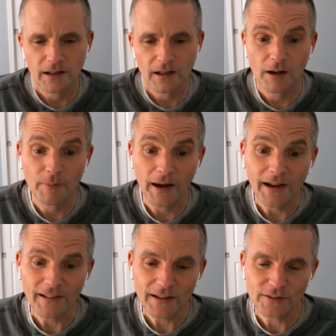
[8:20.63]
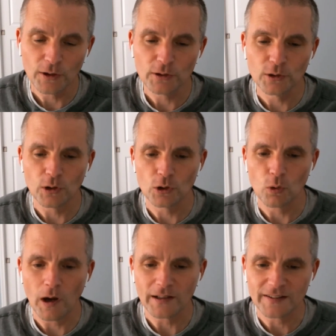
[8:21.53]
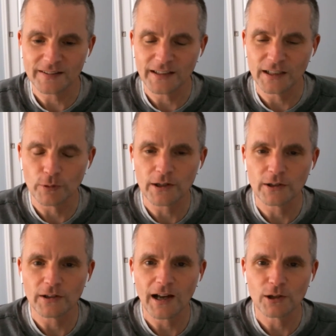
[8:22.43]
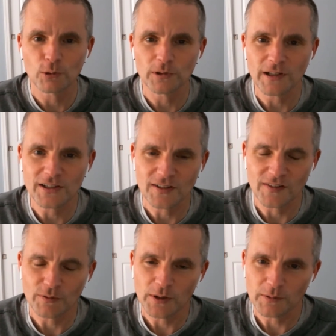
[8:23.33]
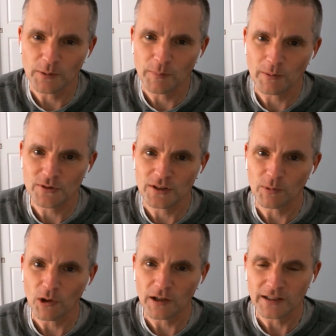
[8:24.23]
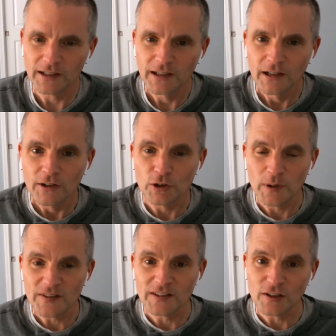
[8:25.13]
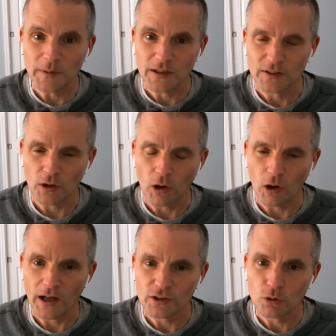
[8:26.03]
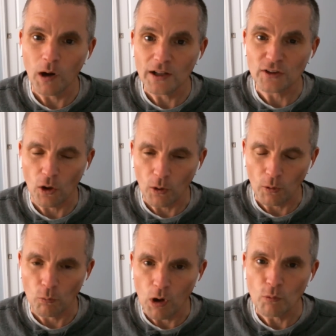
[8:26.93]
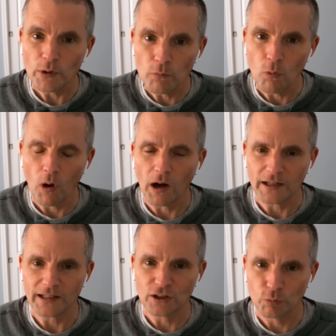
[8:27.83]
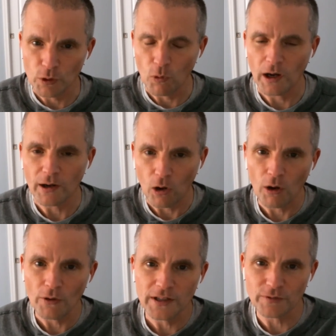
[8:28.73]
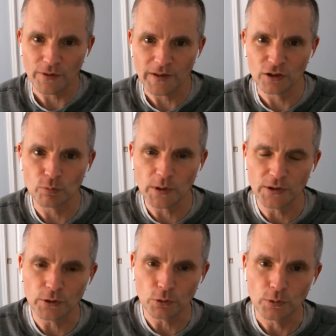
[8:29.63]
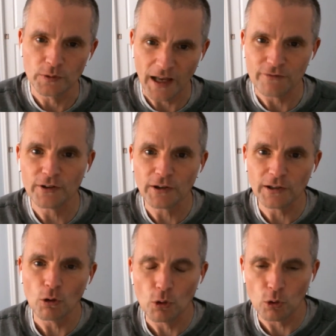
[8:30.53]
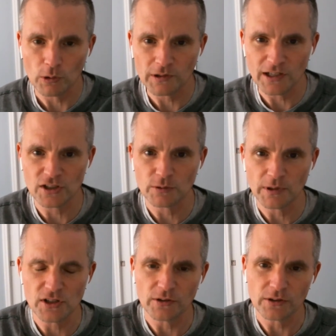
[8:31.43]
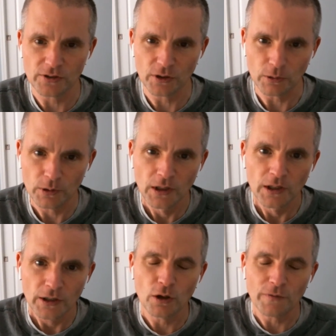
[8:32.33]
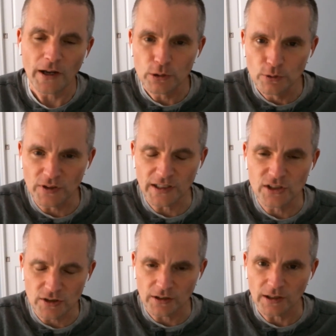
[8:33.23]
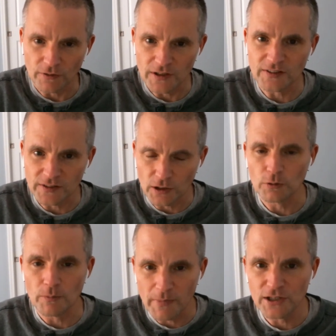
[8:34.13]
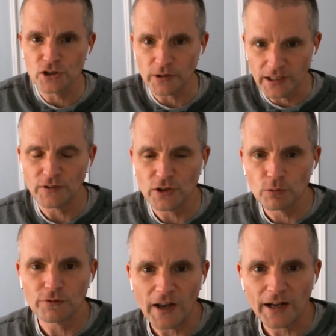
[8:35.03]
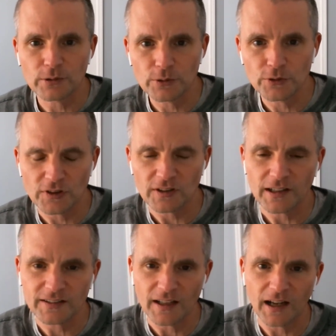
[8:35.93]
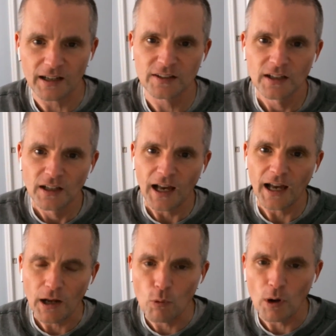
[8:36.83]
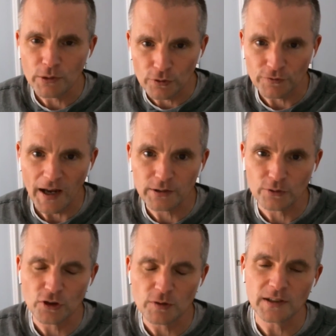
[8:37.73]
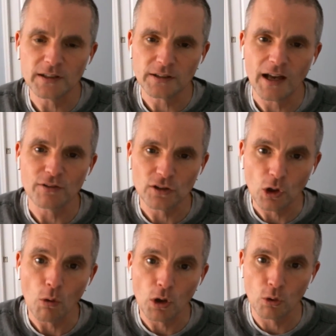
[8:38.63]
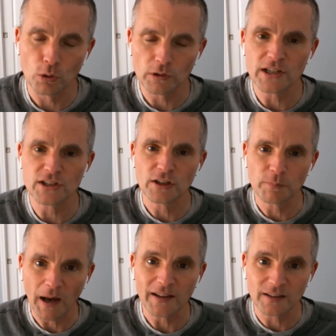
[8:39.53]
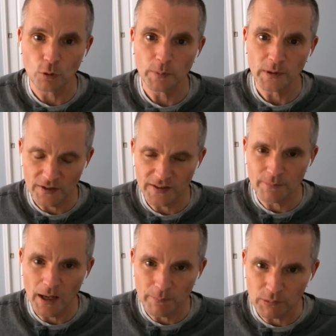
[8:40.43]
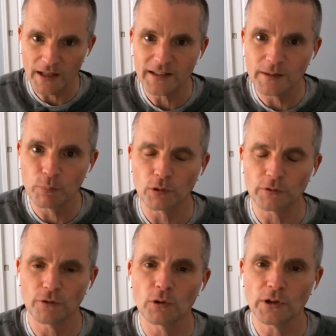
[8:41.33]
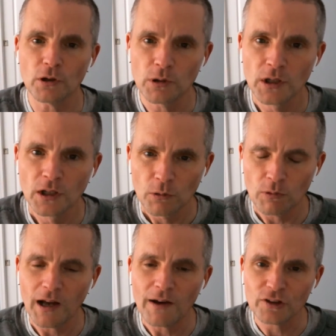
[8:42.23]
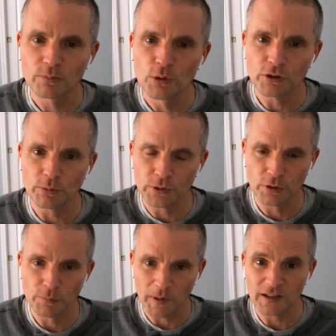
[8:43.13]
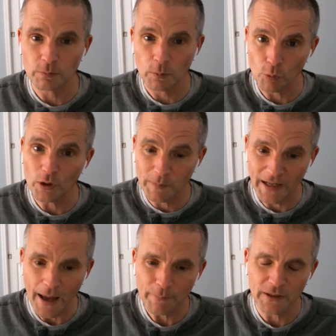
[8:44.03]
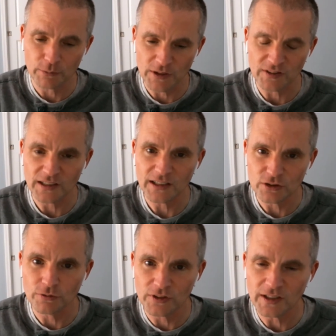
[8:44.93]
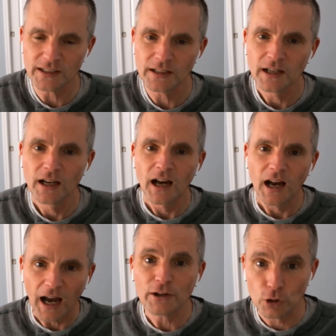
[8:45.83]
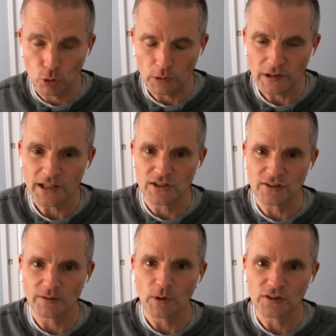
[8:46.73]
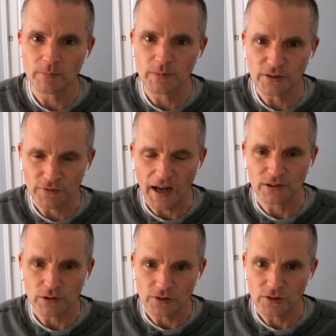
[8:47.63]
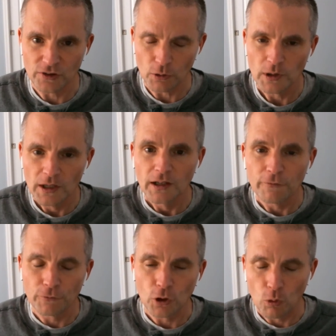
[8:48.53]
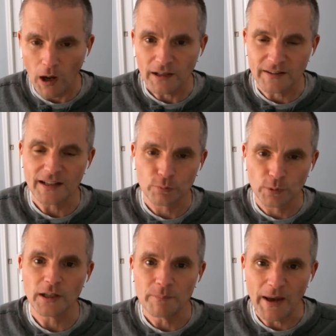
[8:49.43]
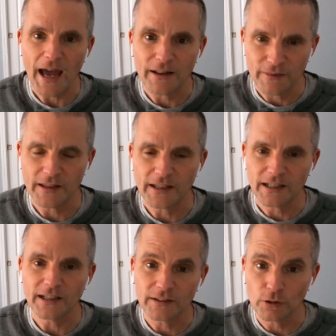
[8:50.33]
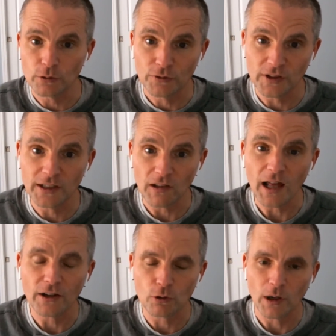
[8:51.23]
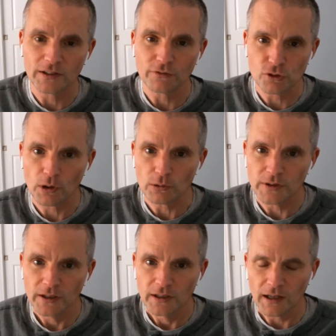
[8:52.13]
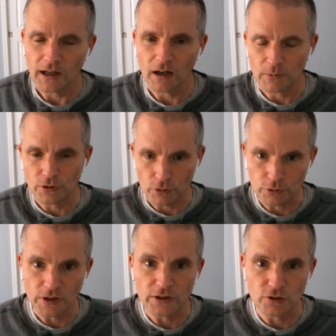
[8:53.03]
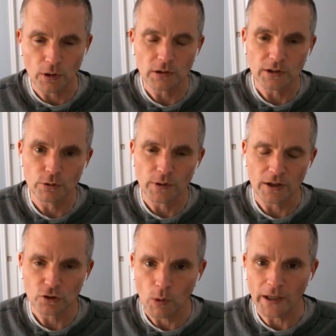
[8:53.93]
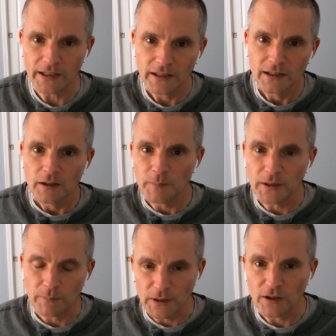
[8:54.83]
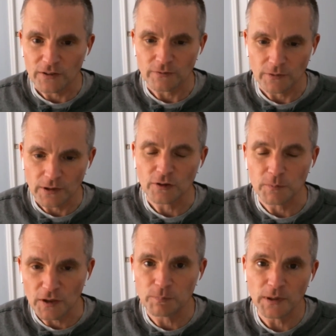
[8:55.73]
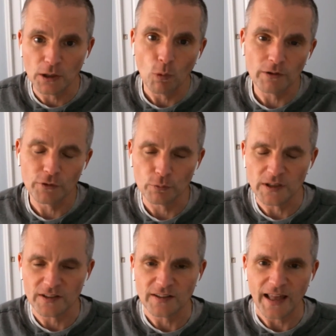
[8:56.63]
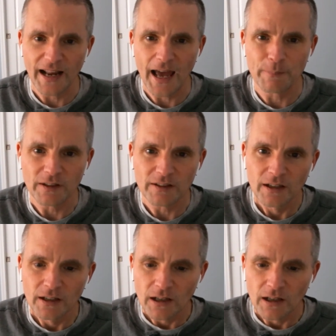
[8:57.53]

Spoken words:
I liked an article called Quants Seeing Record High Correlations that we published on the blog. And the reason is because as quants, what we want all the different things we do to have very low correlation to each other. So, if I use each of these, the major individual factors to select stocks, I want those factors to have as low a correlation as possible, because then my blended portfolio will have the smoothest returns possible. What's been happening recently is you've seen higher correlations among some of these factors. And so for quants, that's really a bad thing. You've seen a lot of quants have struggled or did struggle in 2020 because in this being one of the reasons that happened.